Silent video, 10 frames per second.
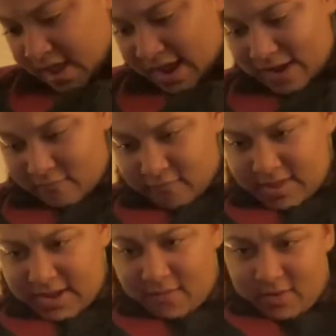I don't
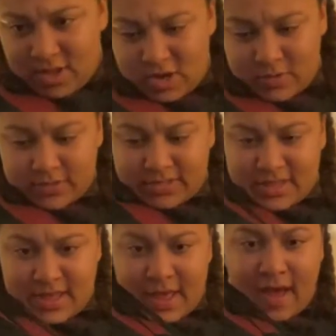think I really noticed
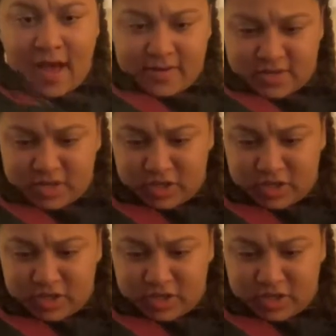that